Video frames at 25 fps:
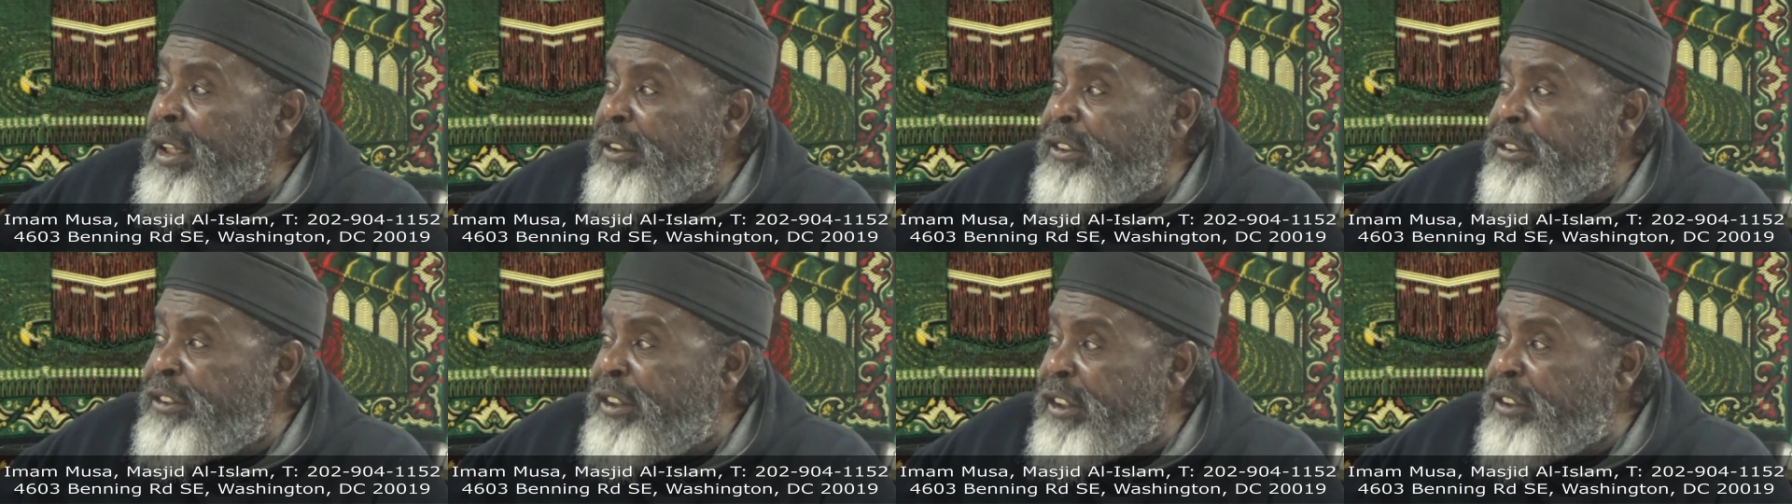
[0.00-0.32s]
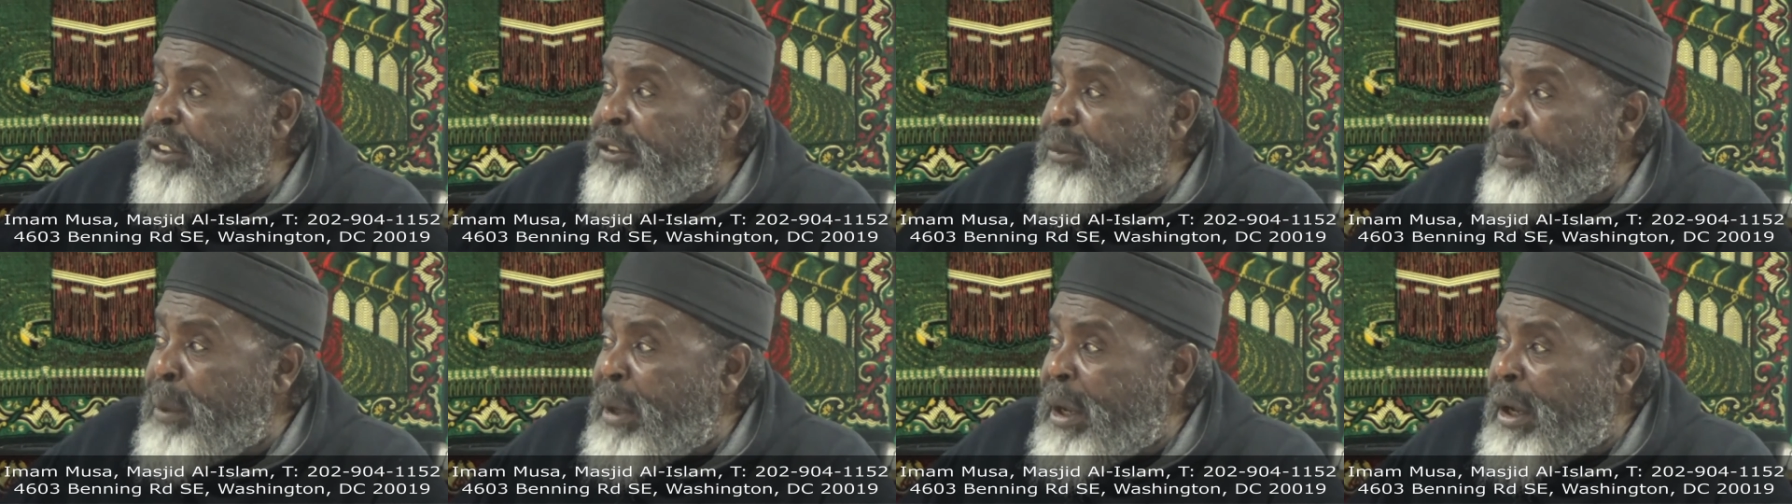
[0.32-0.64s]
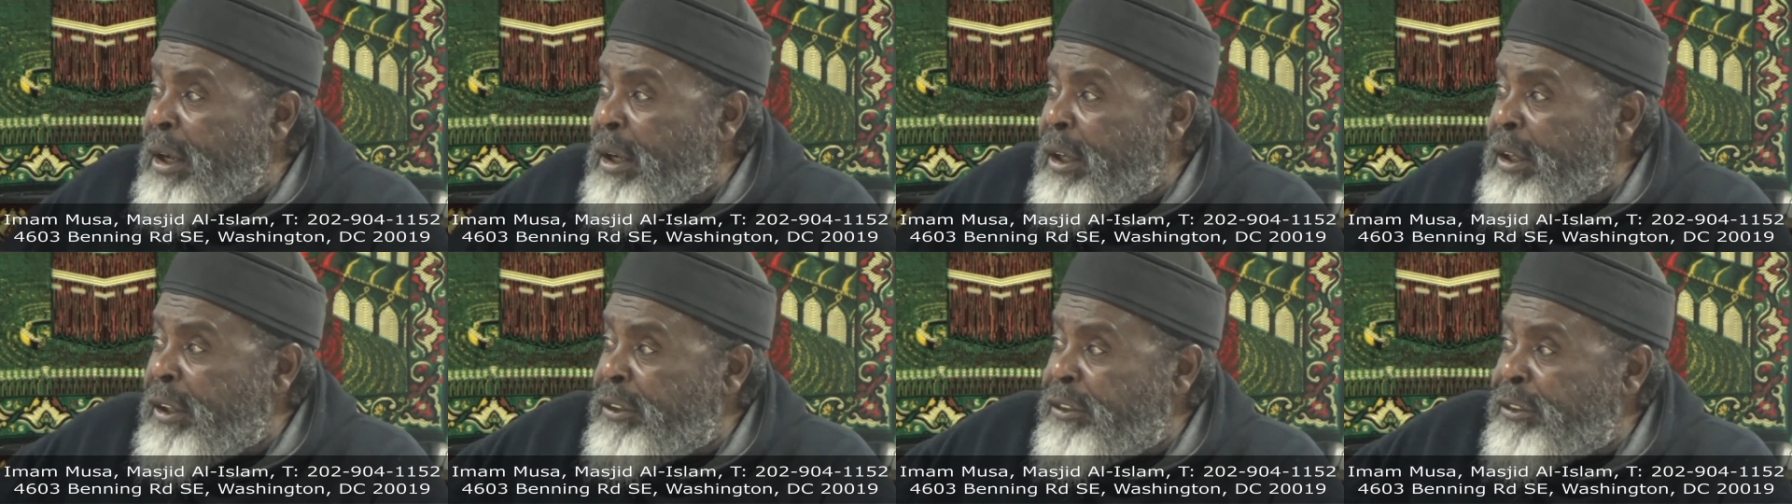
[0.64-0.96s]
six
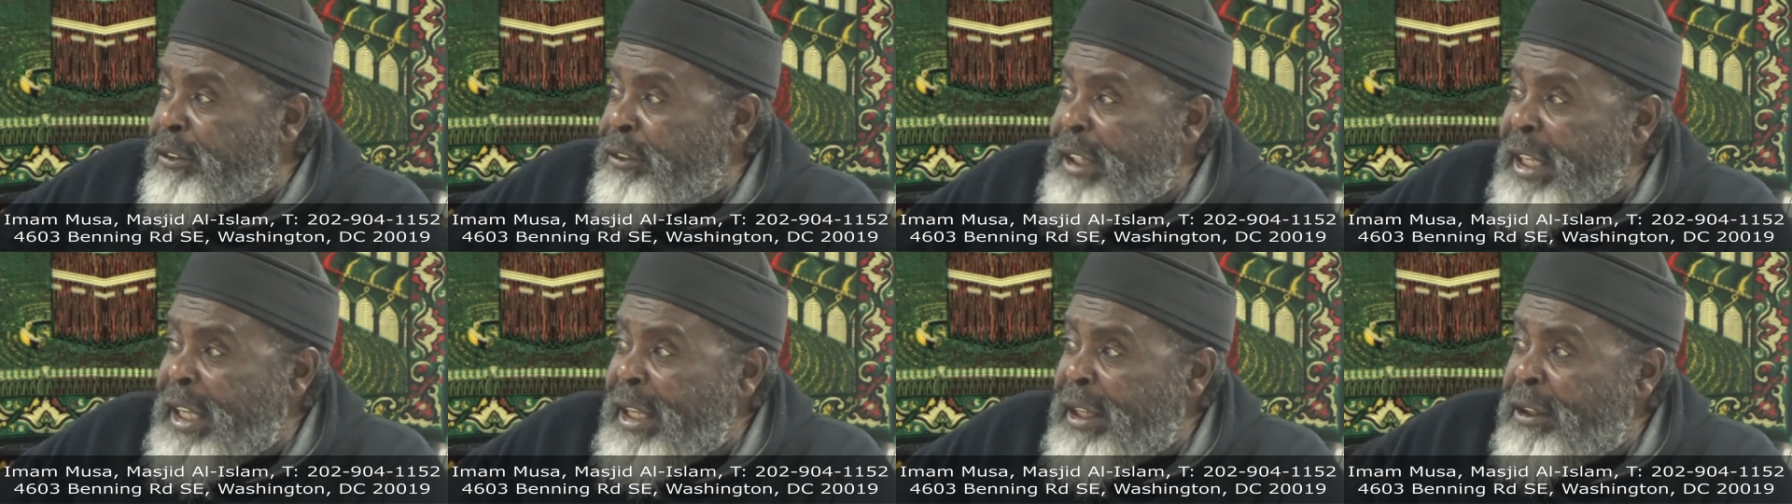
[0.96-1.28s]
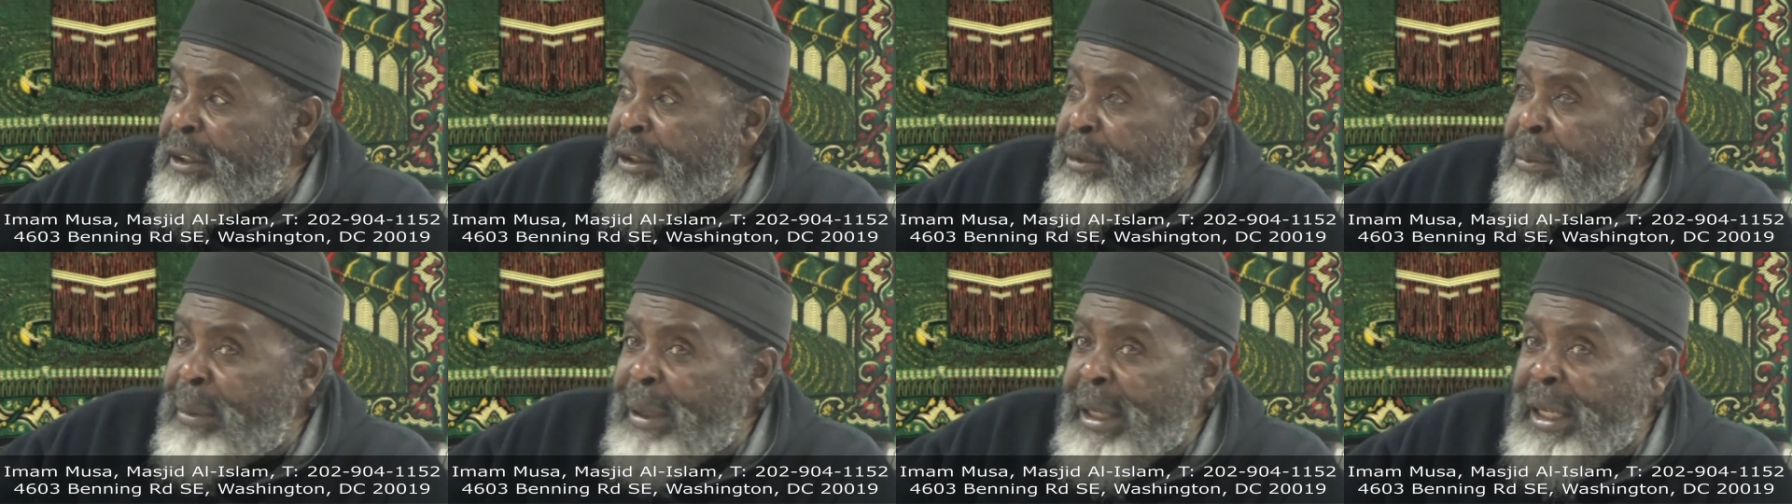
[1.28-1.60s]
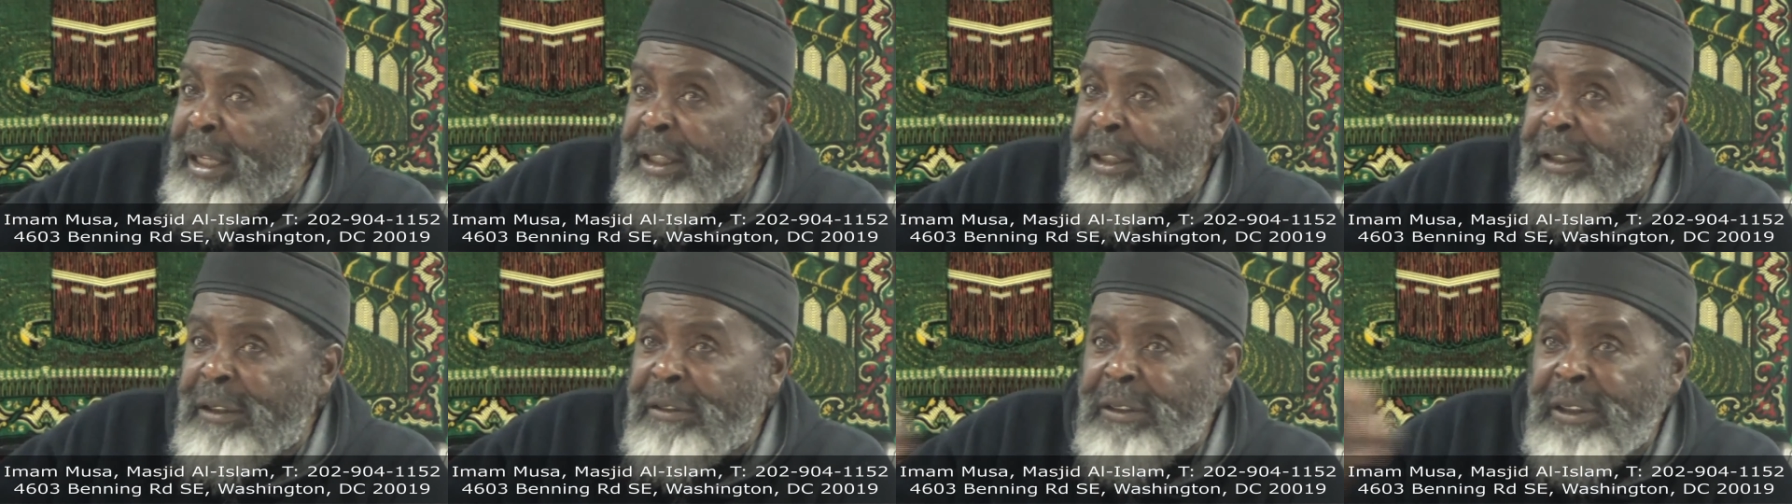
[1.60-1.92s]
bars down the back of